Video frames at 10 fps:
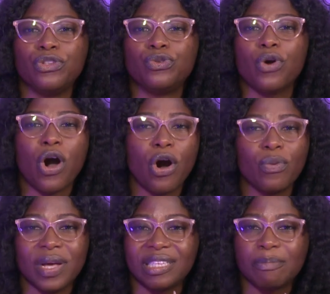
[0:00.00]
to
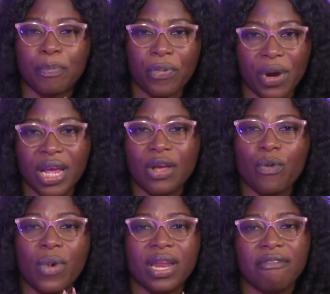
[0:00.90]
always pray
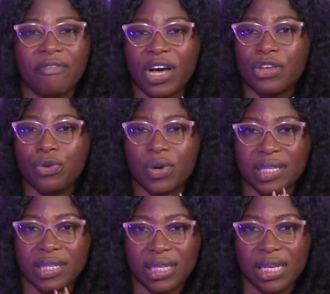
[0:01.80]
whenever you are
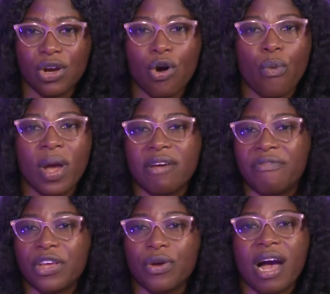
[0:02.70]
sick or
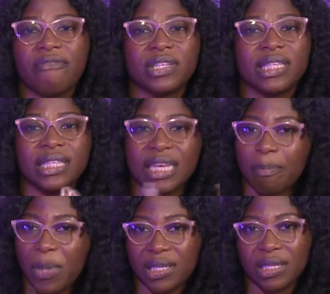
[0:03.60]
whenever you have a
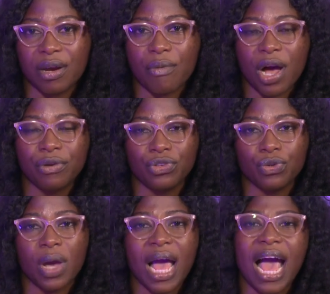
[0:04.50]
sick person around
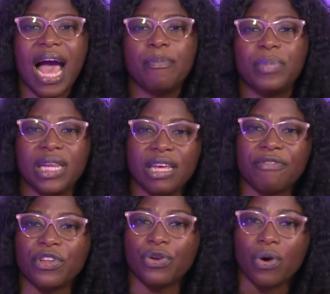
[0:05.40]
you, and believe
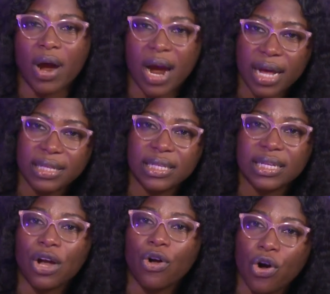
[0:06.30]
in your heart
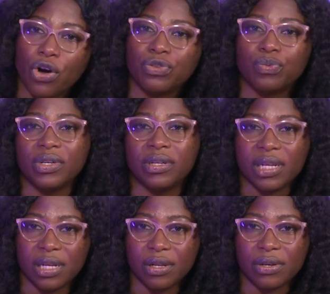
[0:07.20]
that God will
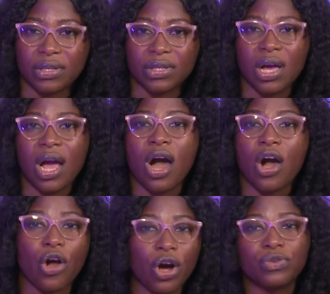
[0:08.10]
heal us.
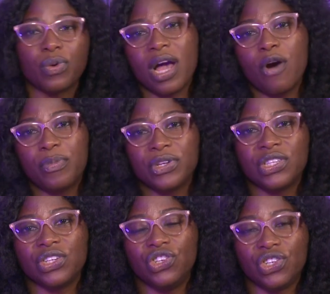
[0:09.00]
God will help
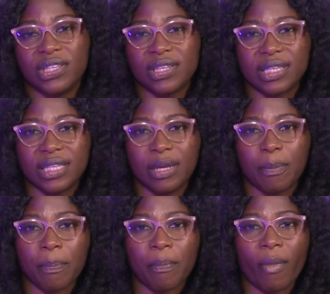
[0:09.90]
us in Jesus' name.
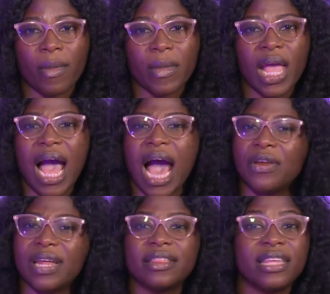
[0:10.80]
Amen.
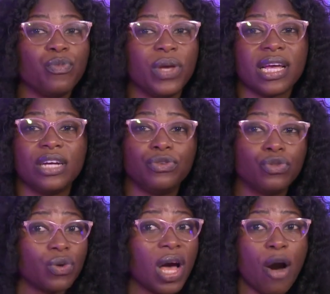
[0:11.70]
Another thing we can do
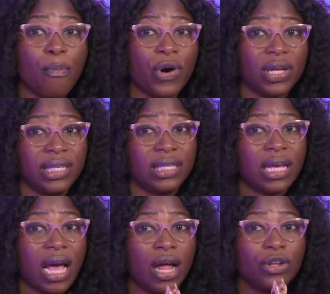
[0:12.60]
to help us
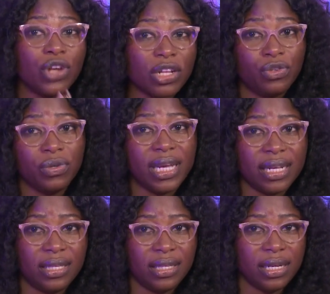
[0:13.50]
not to
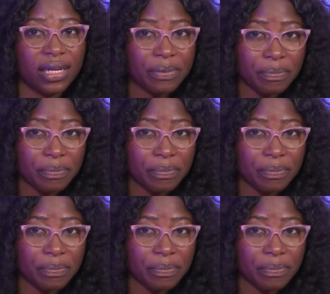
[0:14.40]
get sick